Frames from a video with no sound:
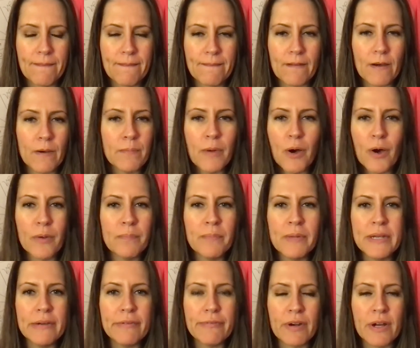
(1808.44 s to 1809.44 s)
on
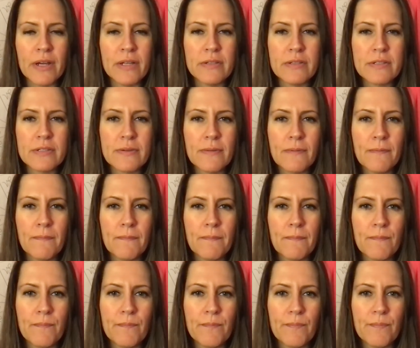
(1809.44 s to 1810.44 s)
many fronts.
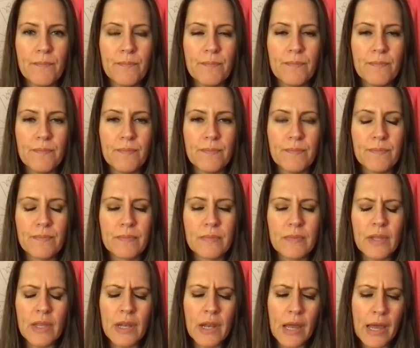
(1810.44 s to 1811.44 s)

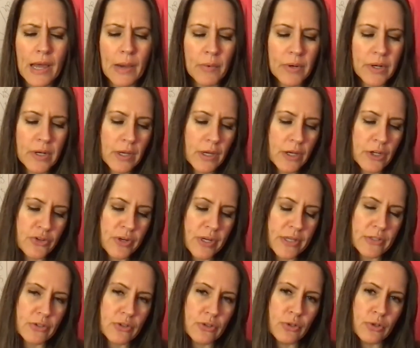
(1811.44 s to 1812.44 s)
And I want to
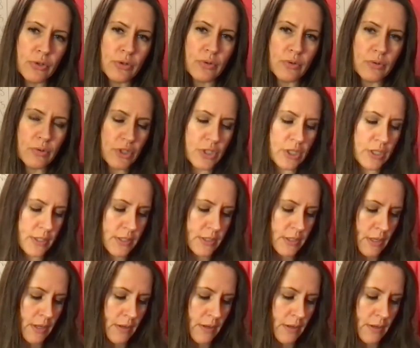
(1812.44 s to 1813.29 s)
address too, just